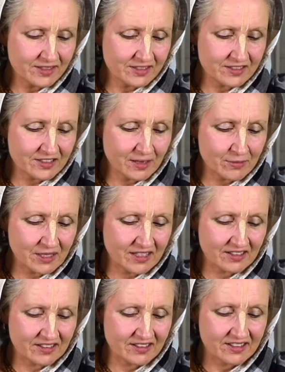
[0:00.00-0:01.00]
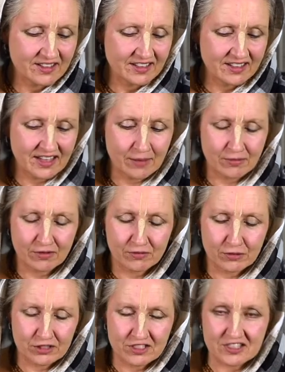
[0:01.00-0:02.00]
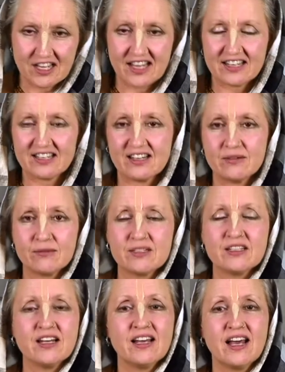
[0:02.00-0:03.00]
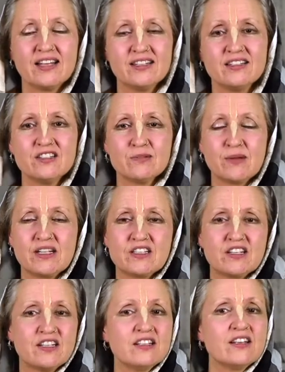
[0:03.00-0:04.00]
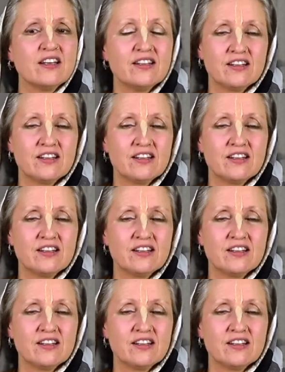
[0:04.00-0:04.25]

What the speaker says: it's coming in a couple of verses ahead here, but I can just mention it,